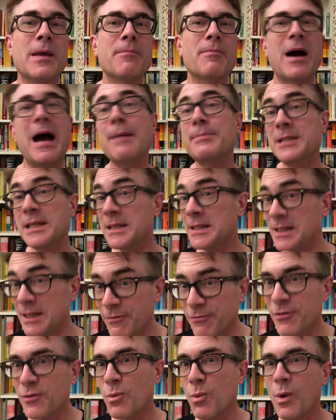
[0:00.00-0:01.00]
perhaps in
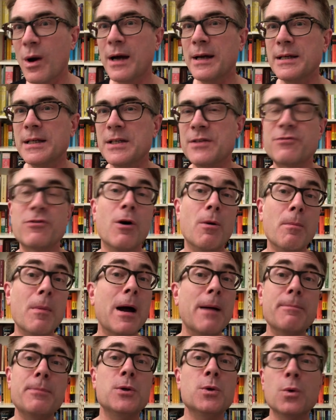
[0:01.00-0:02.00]
different ways from
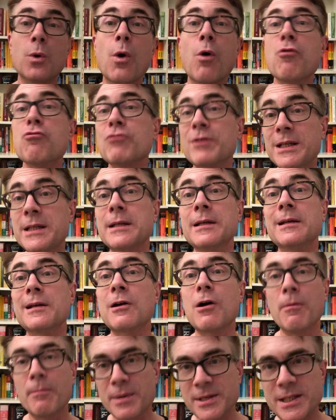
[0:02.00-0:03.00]
a pure written
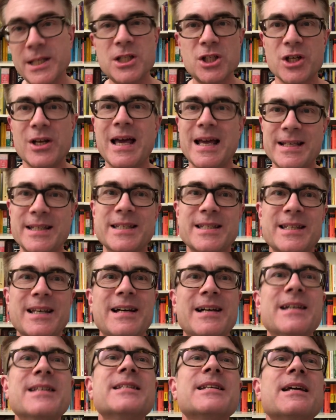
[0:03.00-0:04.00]
composition
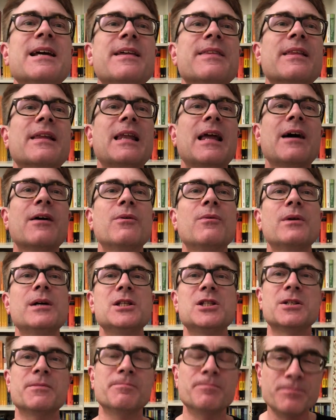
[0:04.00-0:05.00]
exercise in the
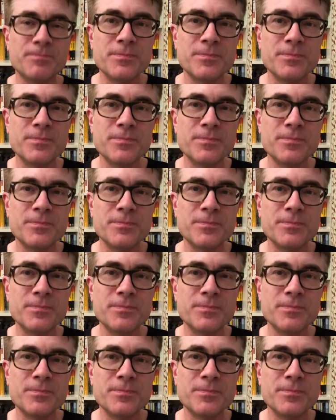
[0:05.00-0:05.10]
language.